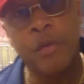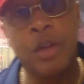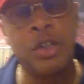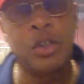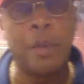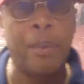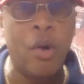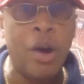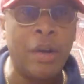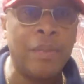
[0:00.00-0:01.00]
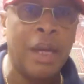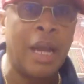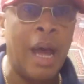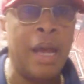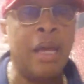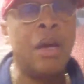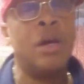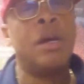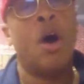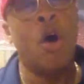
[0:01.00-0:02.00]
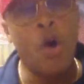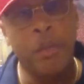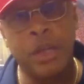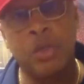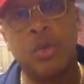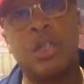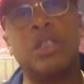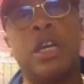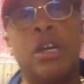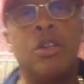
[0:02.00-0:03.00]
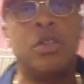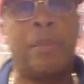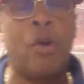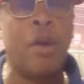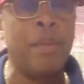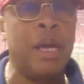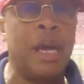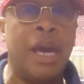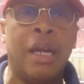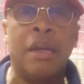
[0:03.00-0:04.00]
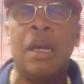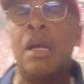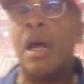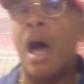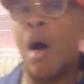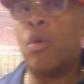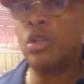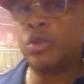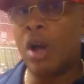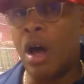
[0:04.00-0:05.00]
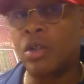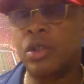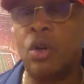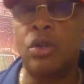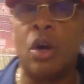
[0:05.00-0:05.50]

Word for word: for your support and I hope that you continue to support me and I want you to also